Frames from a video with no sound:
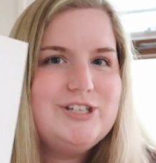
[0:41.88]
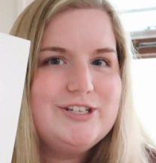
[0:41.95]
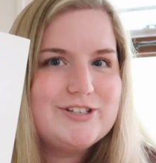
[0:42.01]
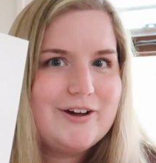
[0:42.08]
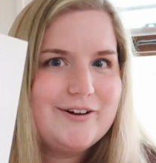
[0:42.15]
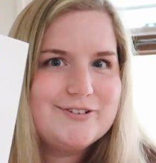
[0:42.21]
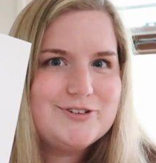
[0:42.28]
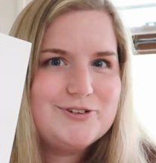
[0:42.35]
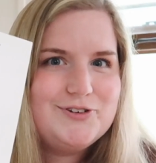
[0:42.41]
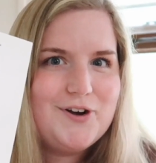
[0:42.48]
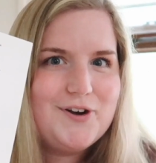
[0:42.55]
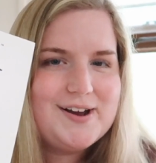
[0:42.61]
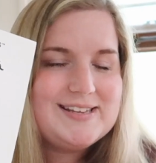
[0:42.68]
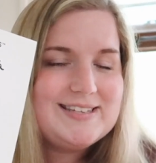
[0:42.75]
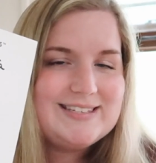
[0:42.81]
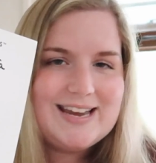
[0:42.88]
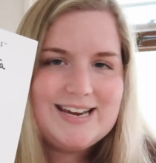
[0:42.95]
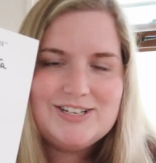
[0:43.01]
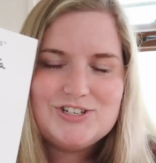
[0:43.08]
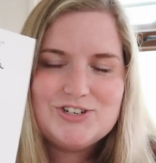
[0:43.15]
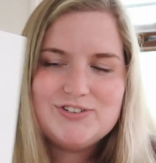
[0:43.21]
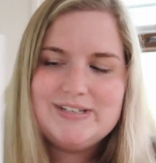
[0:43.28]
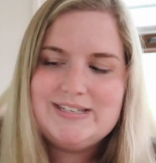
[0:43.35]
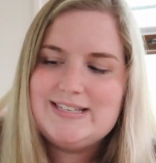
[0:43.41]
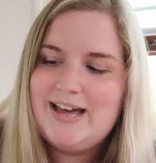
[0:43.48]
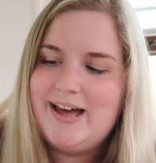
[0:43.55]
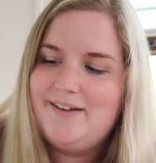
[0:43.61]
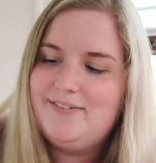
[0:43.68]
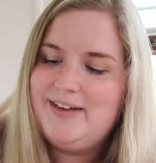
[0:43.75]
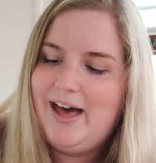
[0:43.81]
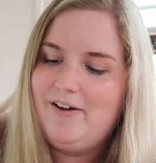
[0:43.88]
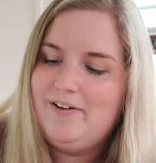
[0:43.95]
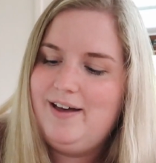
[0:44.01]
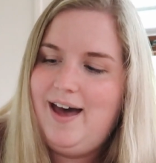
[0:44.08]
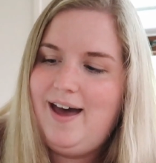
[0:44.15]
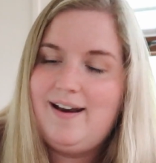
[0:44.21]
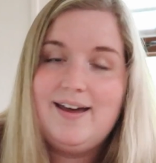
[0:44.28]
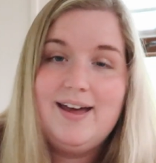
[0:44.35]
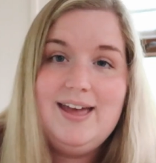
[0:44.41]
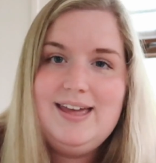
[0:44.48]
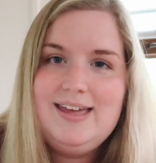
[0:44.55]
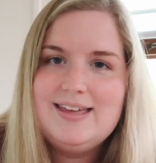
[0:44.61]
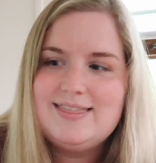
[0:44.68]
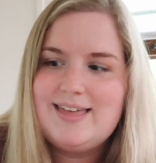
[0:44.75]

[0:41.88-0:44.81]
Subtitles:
is also known as Saint Teresa of Calcutta.